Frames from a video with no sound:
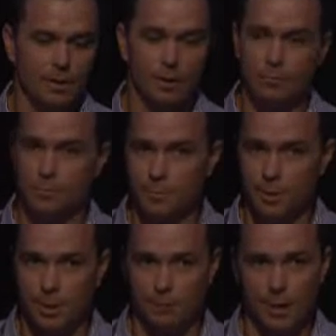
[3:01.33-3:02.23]
often
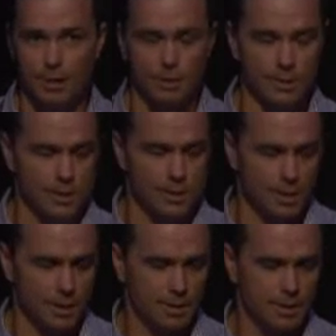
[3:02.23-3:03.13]
being randomly
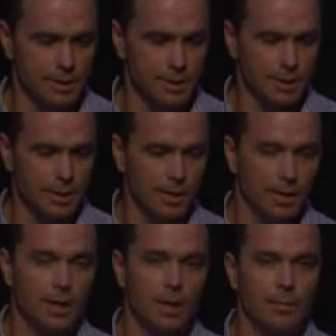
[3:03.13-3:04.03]
disconnected,
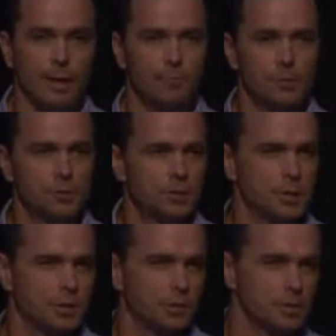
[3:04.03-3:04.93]
and a
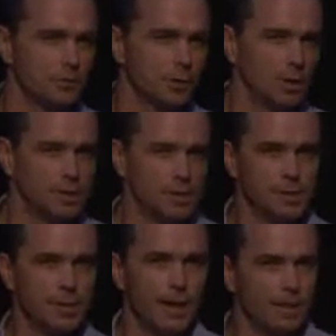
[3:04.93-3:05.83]
restriction on
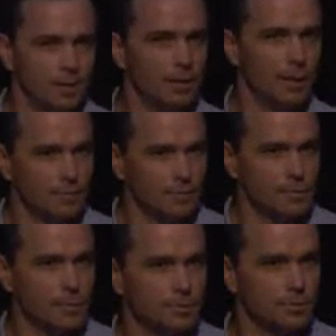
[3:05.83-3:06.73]
devices and the
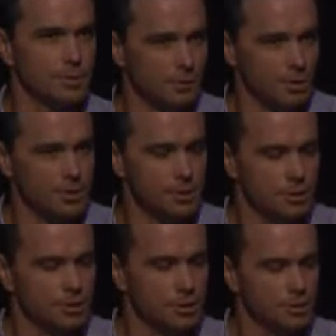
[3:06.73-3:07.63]
physical devices you
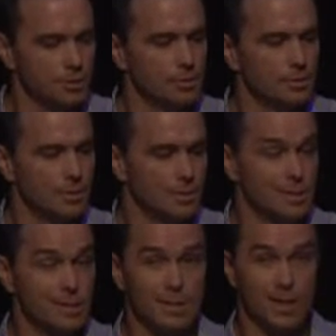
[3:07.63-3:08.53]
could use
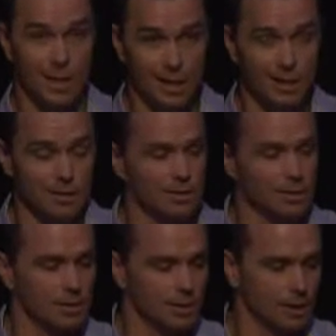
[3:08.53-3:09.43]
to get into the
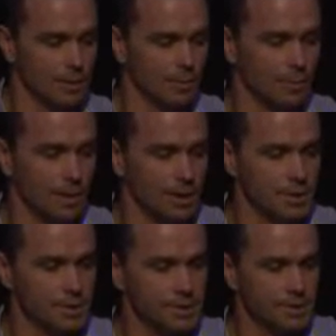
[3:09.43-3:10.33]
clinical
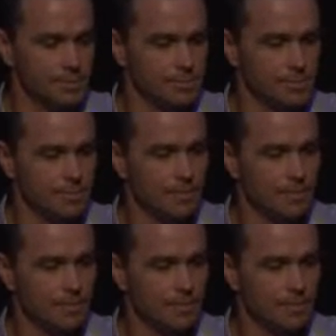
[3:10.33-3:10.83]
information systems.